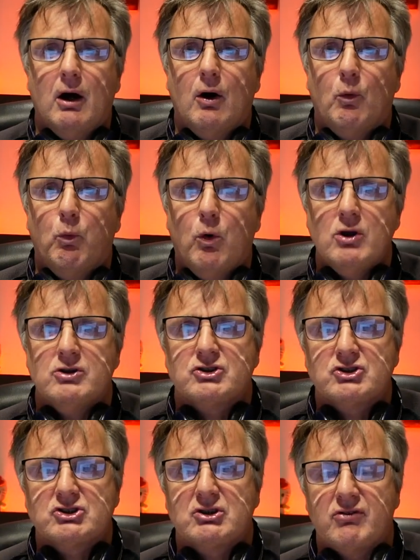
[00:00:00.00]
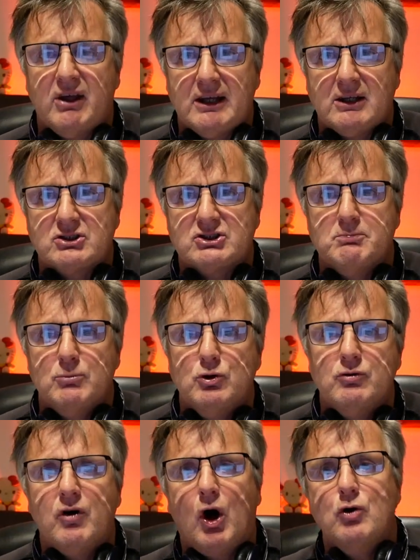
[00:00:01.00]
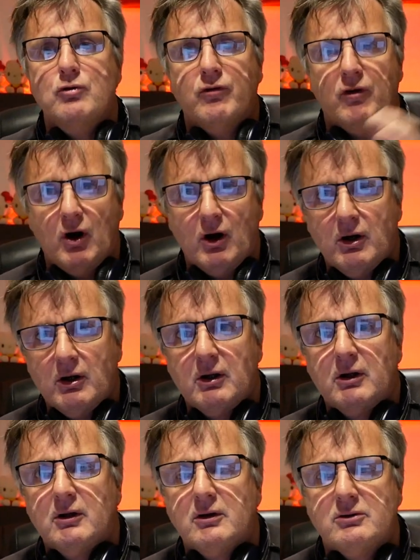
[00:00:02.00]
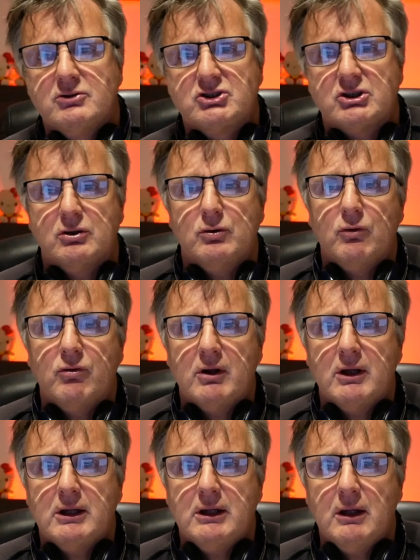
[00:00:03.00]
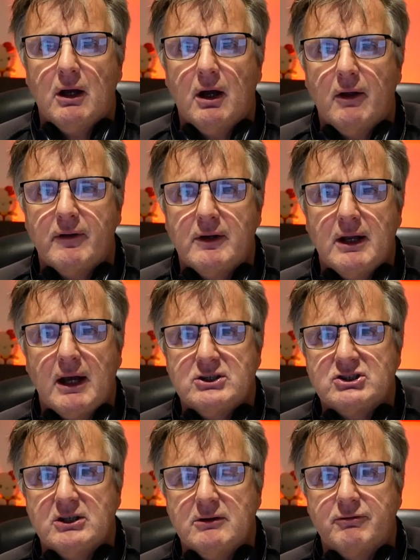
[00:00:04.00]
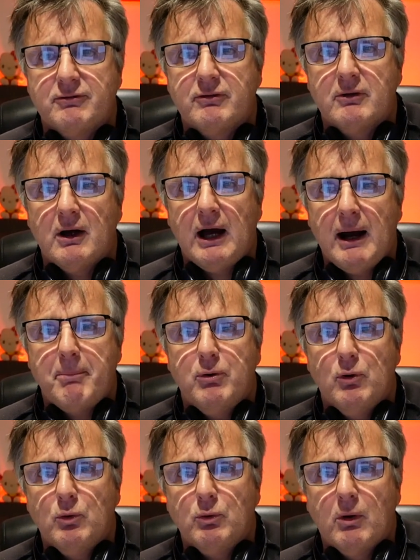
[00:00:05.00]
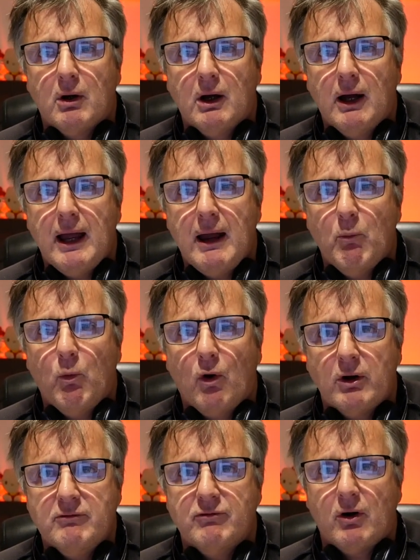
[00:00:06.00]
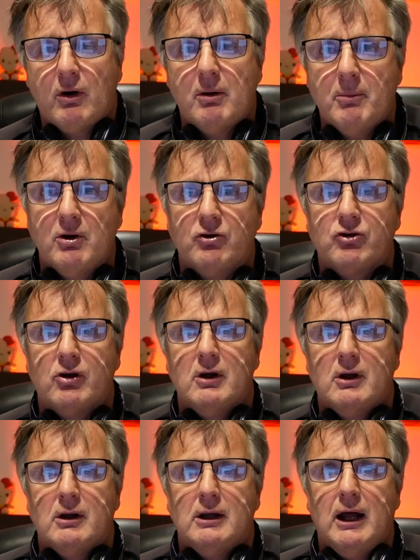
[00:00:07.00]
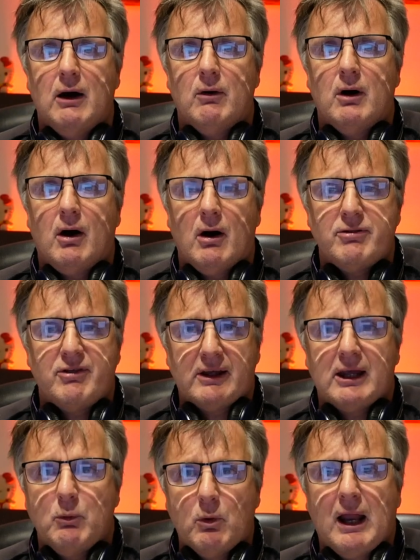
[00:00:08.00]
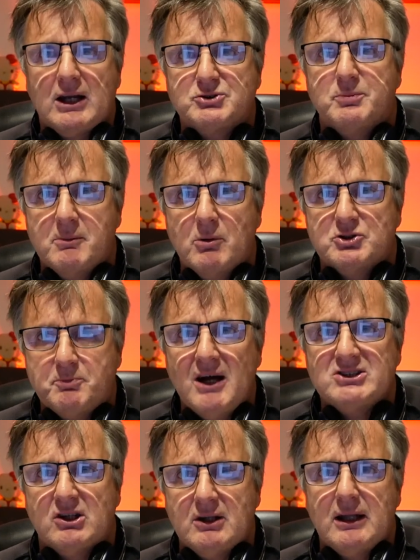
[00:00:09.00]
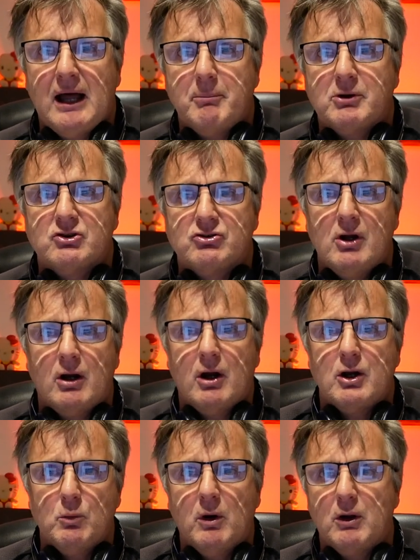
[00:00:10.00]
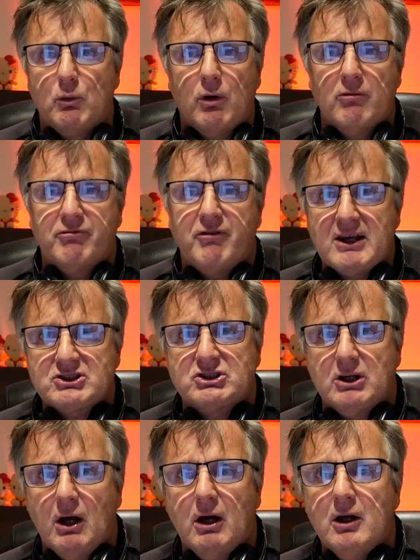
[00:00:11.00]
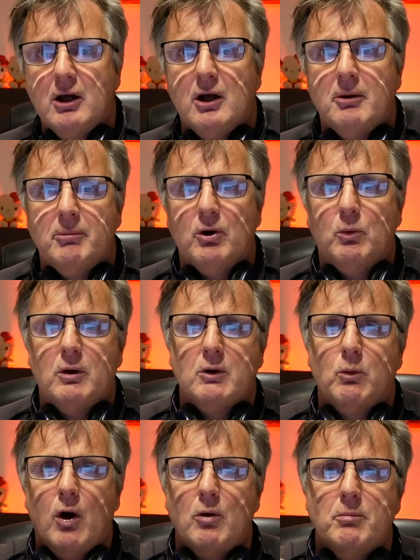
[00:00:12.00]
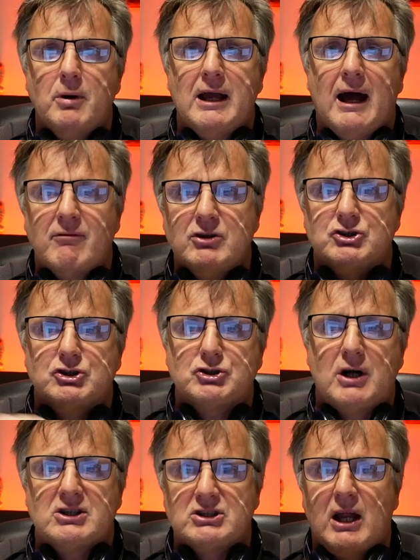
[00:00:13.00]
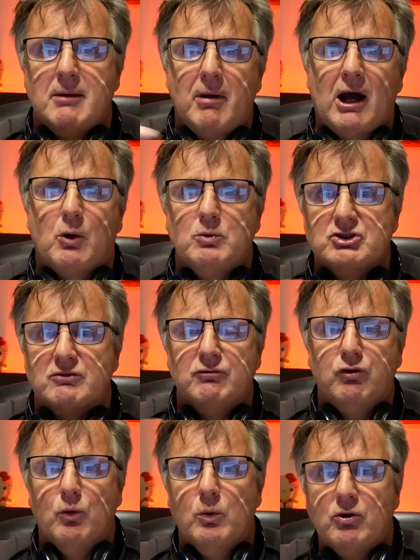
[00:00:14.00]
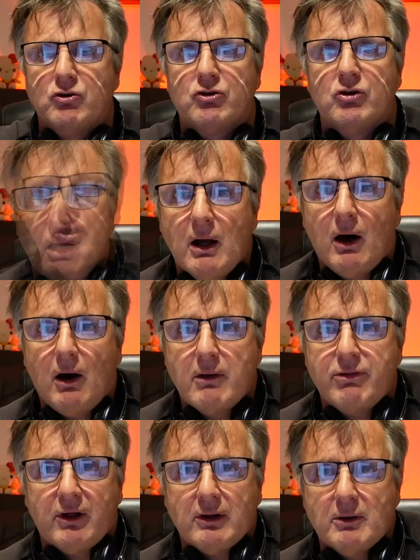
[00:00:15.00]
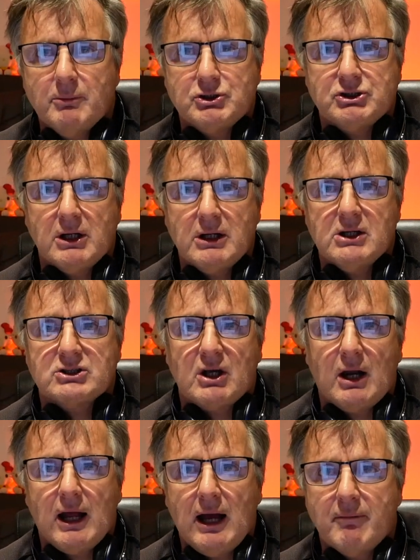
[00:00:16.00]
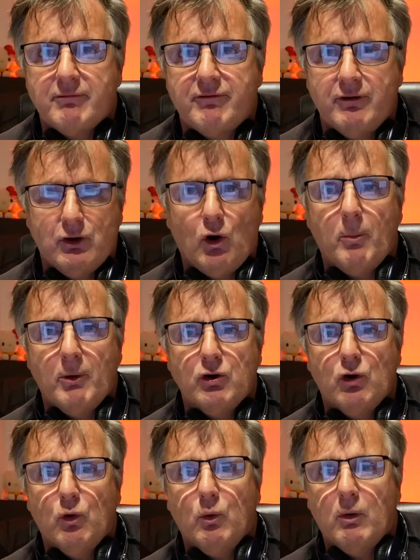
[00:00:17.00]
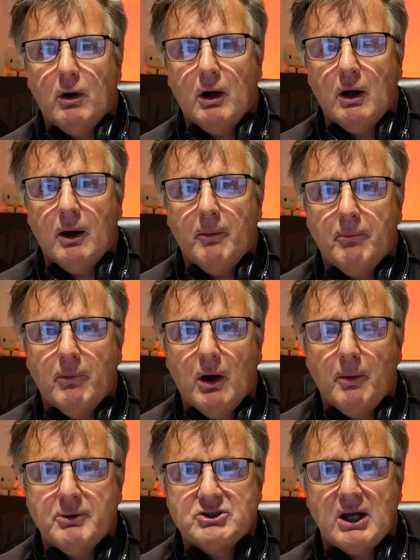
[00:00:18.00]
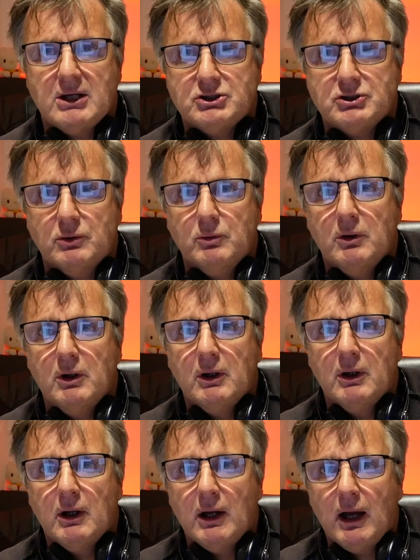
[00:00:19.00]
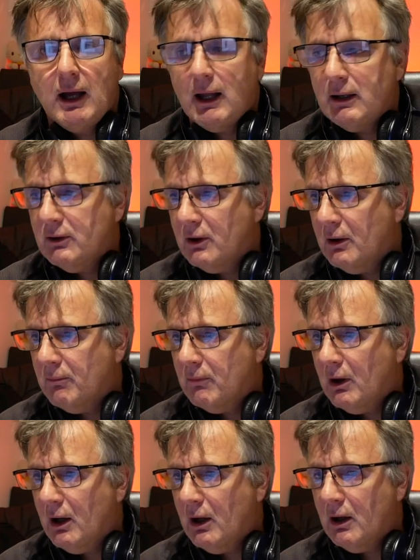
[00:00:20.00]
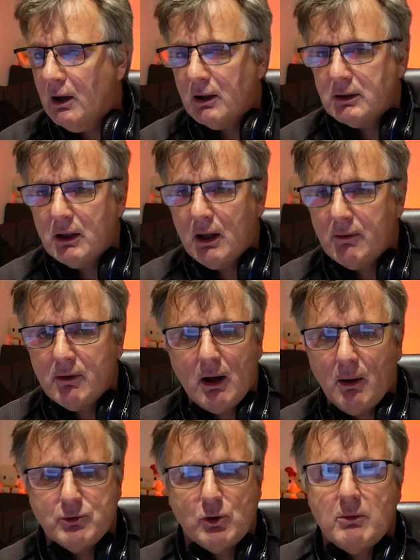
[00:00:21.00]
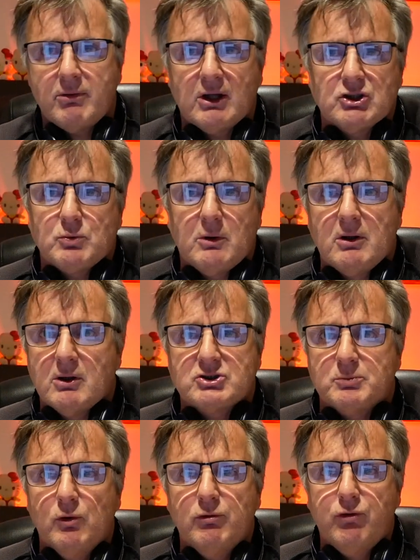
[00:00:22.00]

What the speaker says: once things move over to the native Apple M1 environment. Now, I think it will actually be much better than that, because not only will it run faster, but we won't be having to translate backwards and forwards. I think the machine is going to have phenomenal potential, and that I'm doing things with a small